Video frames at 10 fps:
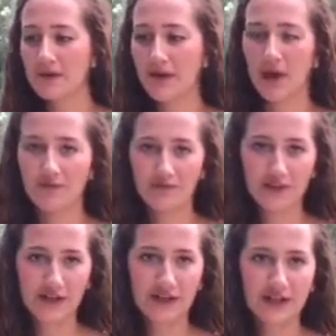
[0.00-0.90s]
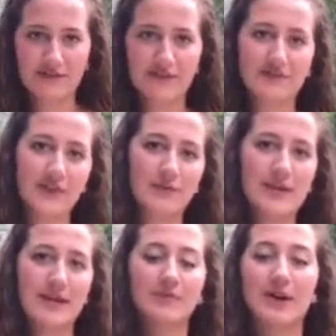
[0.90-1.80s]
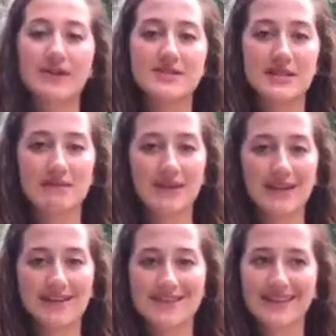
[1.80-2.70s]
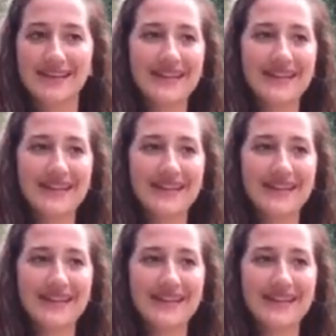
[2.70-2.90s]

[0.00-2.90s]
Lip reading: comfort and fulfillment in a person, because